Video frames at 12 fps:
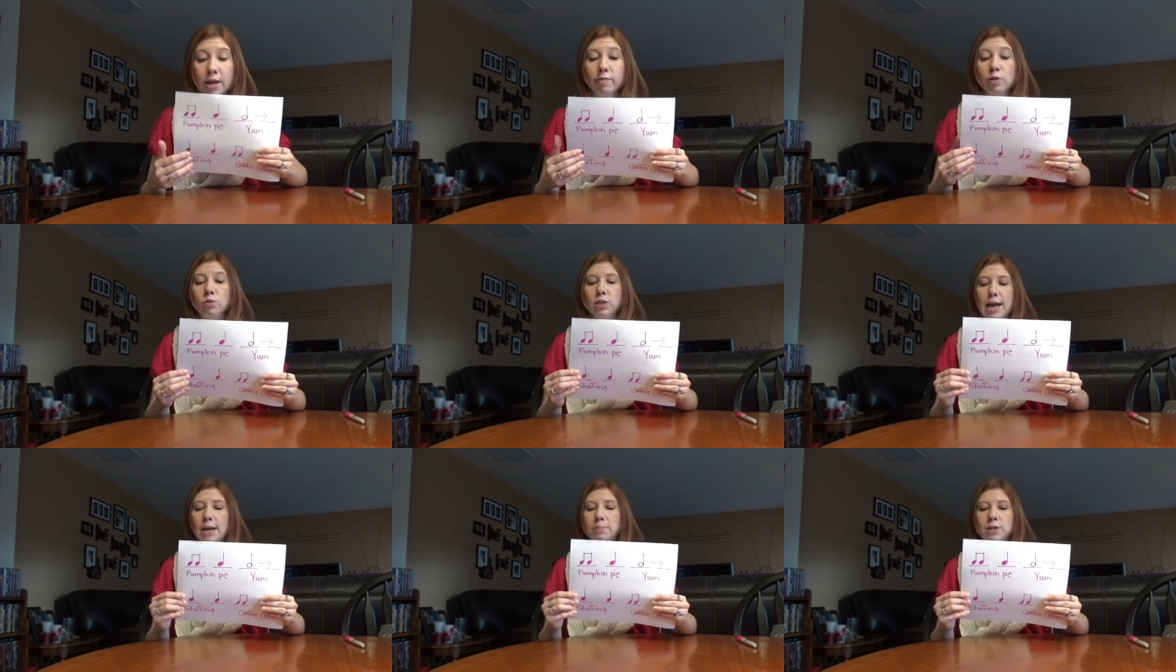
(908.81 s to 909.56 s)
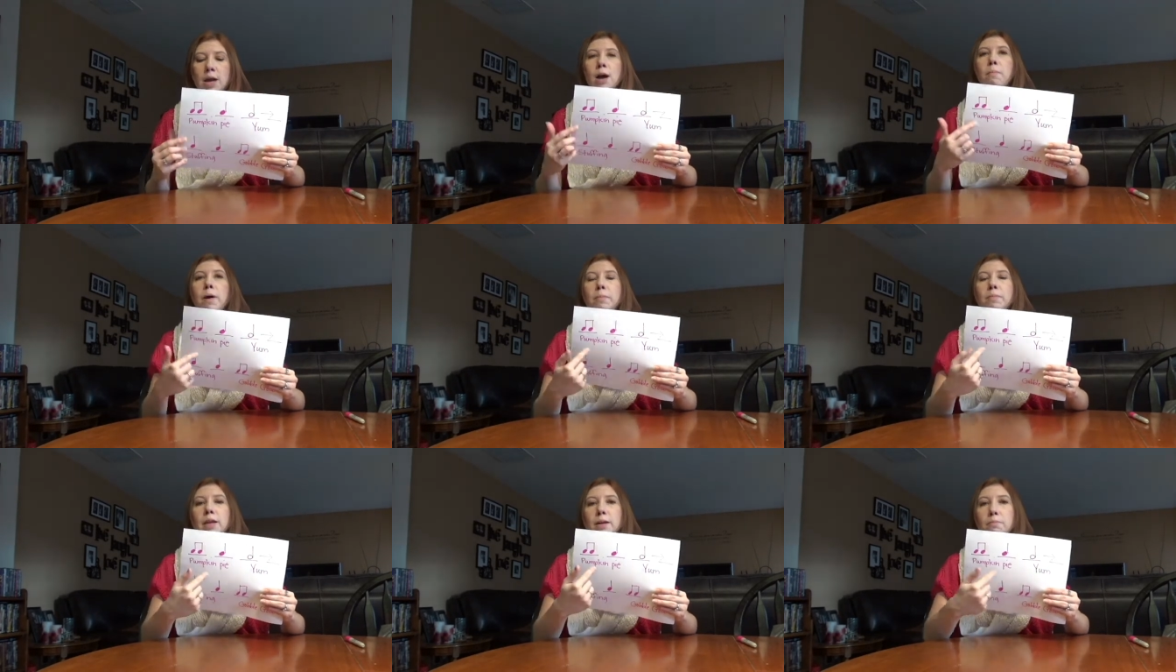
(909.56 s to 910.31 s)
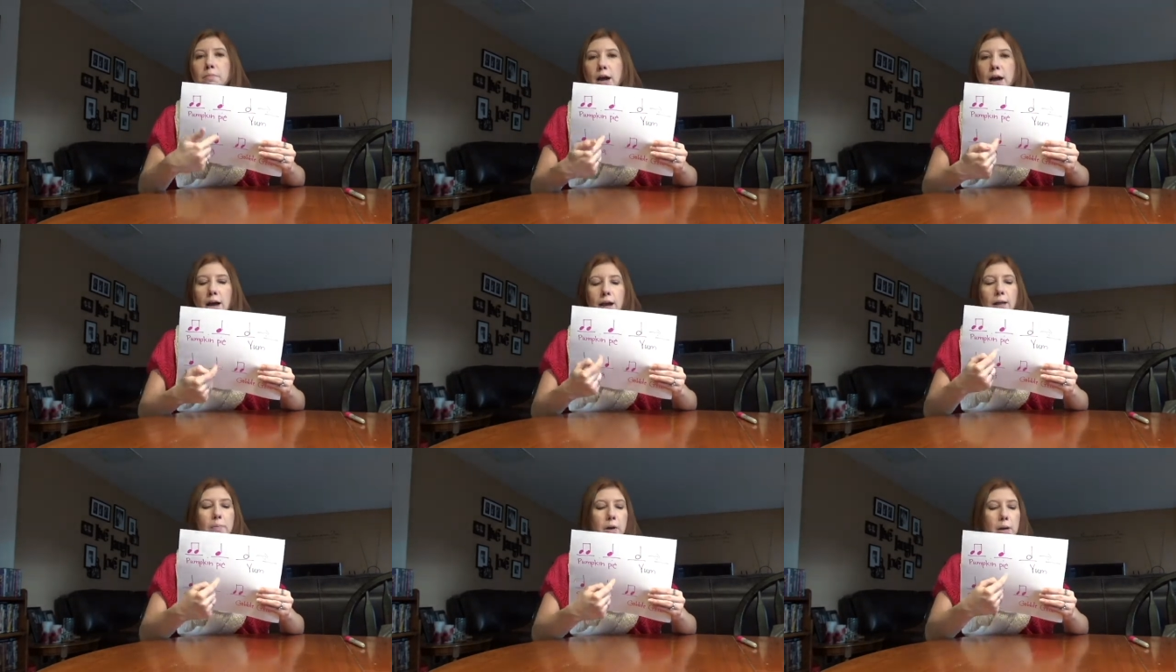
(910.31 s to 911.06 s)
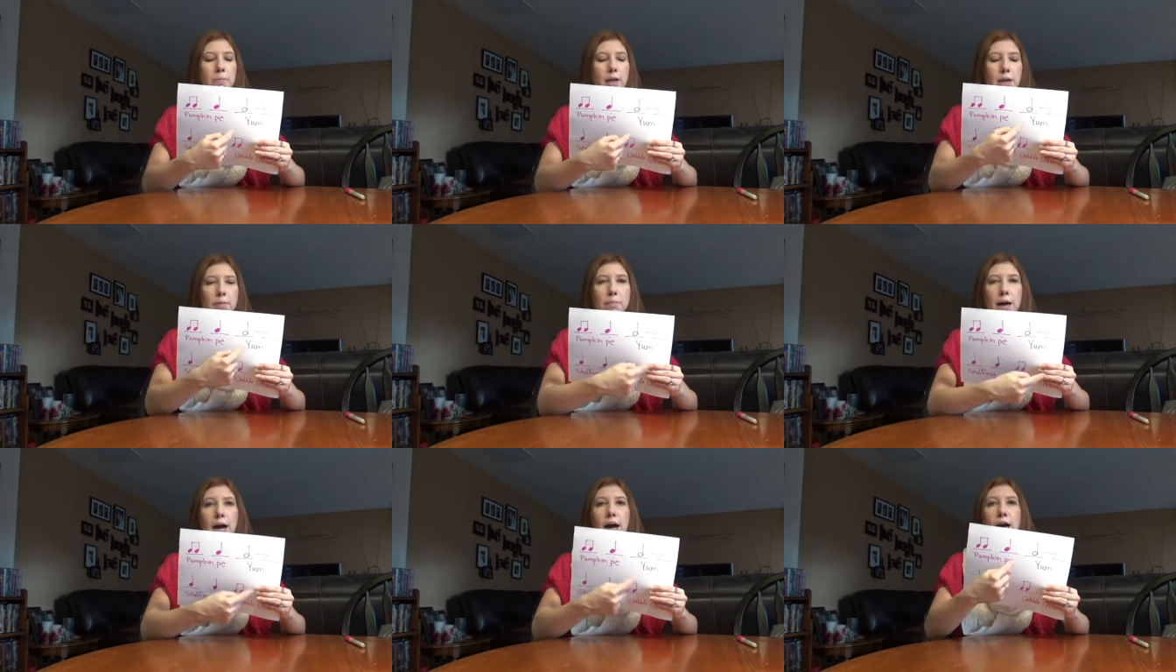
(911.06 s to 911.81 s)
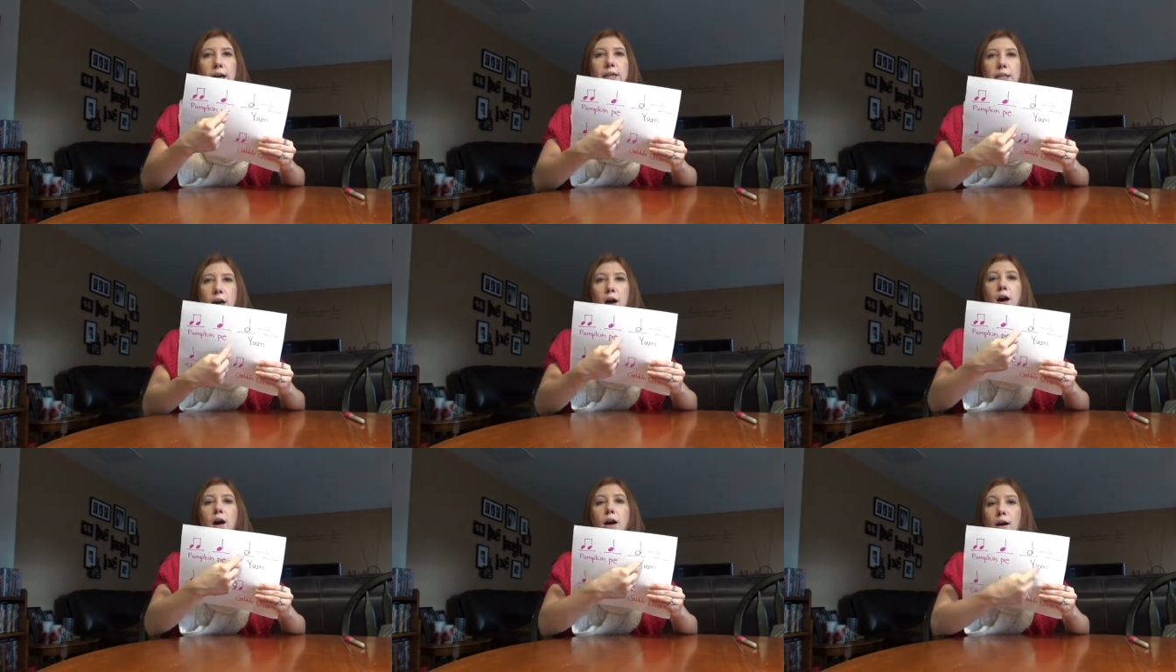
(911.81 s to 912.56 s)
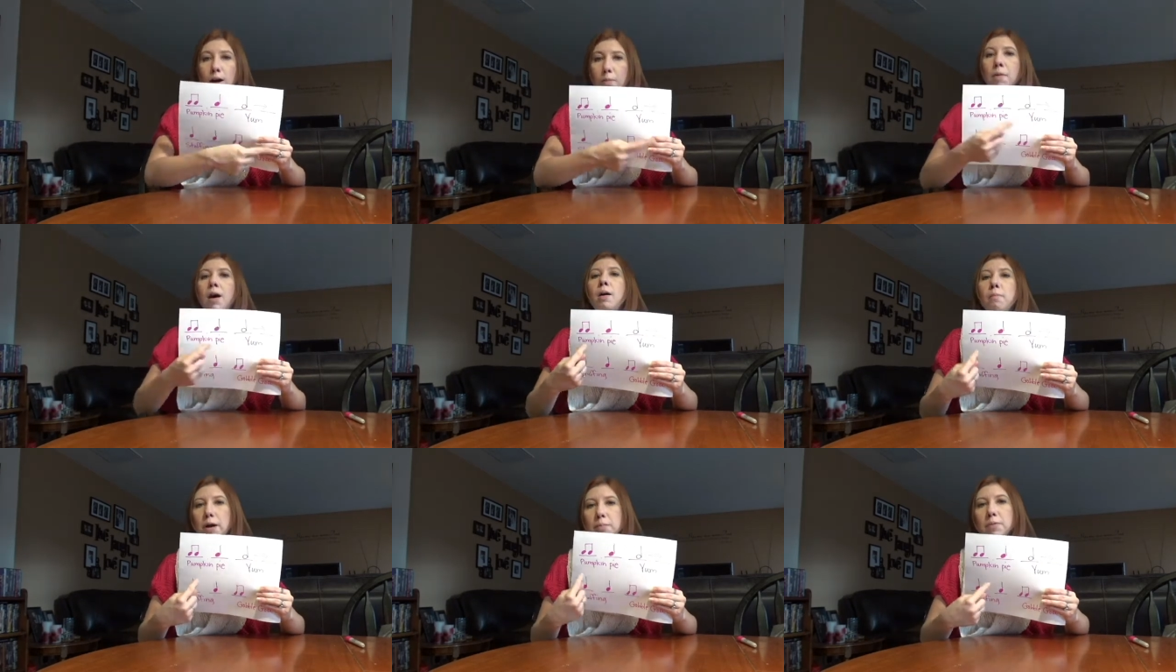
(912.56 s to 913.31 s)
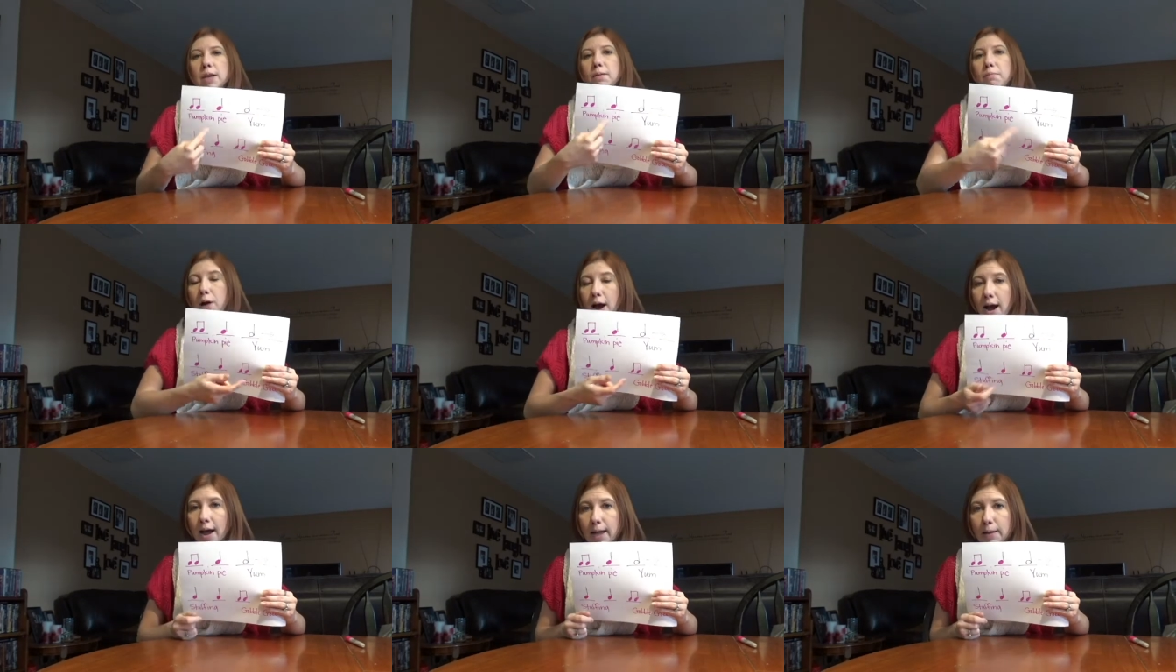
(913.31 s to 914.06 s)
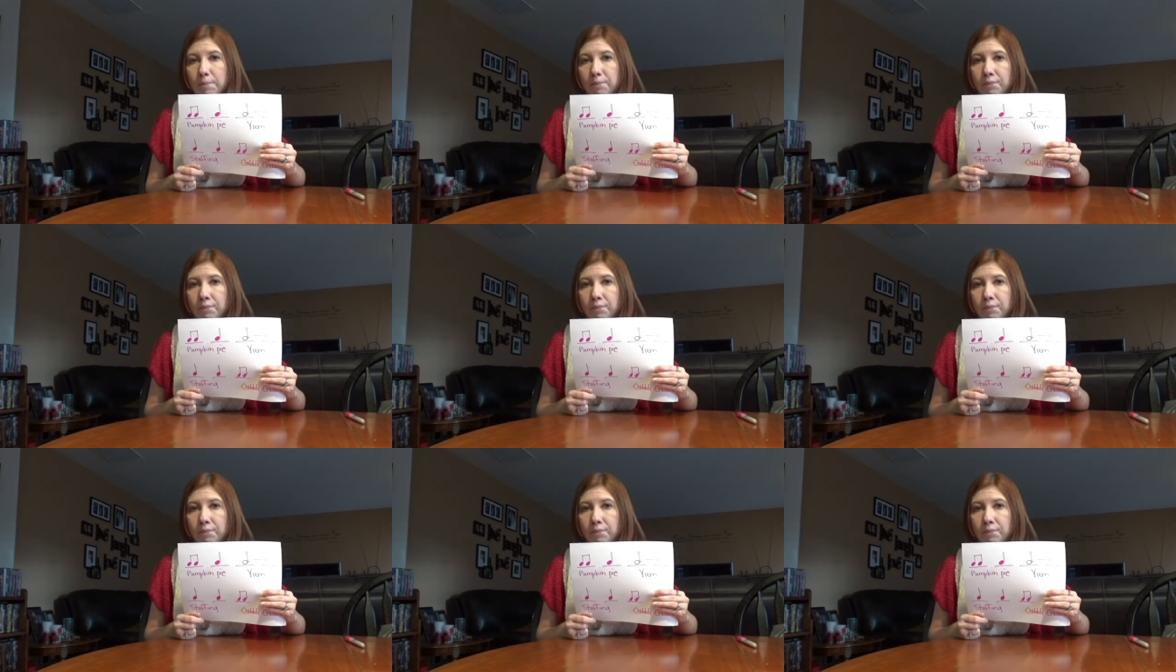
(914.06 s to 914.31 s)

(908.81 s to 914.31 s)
If you typed pumpkin pie, pumpkin pie, yum, pumpkin pie,